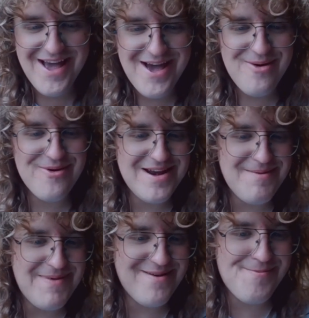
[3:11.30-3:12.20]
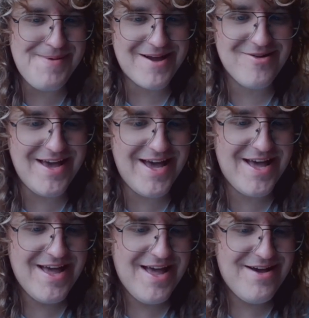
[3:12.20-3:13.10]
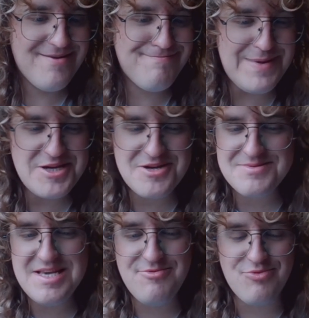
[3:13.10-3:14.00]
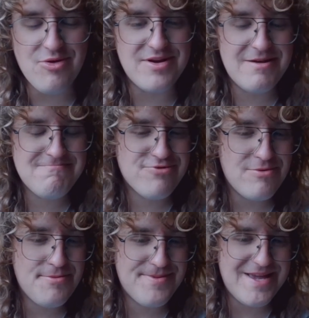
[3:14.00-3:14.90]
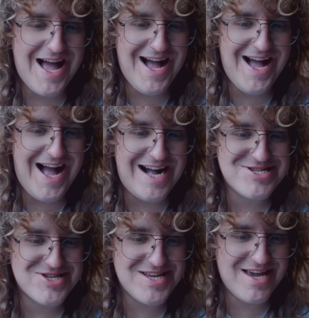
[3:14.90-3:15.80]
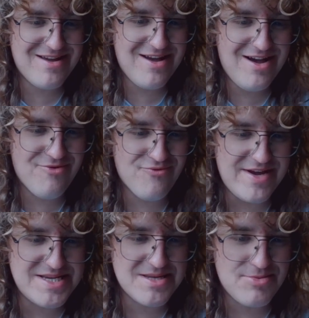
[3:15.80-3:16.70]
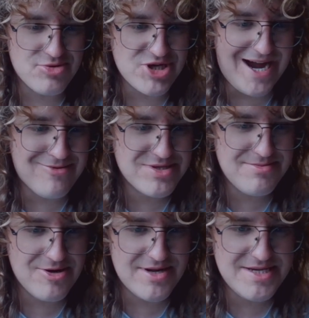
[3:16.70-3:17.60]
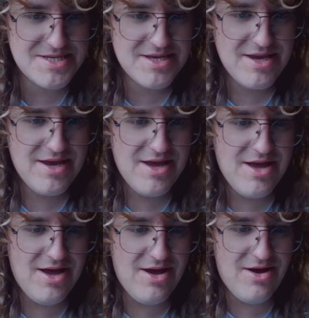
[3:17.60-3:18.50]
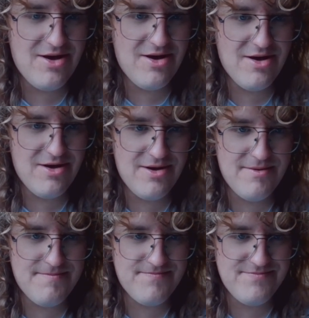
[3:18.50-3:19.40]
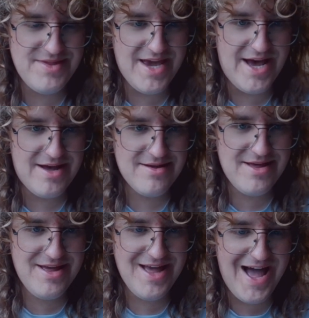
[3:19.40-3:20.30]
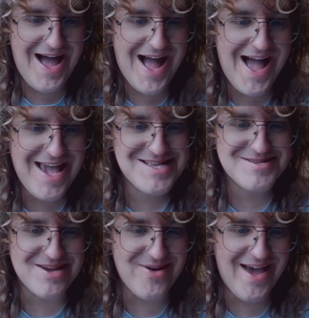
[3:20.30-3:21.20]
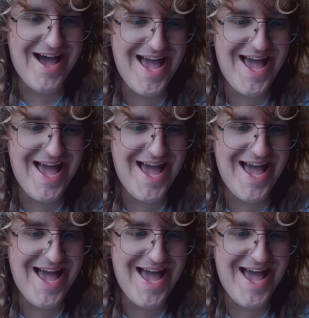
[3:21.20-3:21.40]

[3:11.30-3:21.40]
We're in a bit of a pickle here. Bishop C1 probably actually a reasonable shout, to be honest. Yeah. I hate to do it.